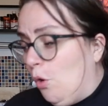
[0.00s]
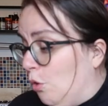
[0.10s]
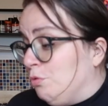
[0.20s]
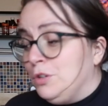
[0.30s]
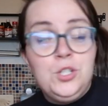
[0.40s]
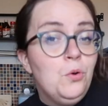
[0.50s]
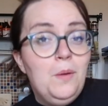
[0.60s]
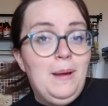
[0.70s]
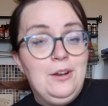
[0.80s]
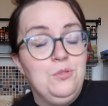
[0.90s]
or a
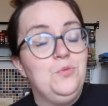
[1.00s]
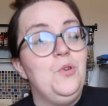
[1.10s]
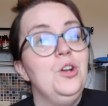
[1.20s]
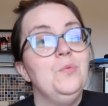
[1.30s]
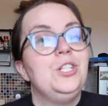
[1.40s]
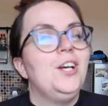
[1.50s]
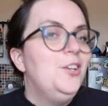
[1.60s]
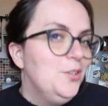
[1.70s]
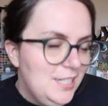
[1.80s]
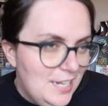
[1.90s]
solar paneled one, which I
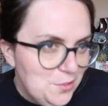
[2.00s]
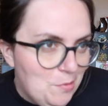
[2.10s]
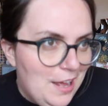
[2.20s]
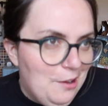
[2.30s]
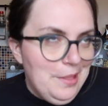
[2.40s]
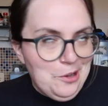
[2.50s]
looked at as well.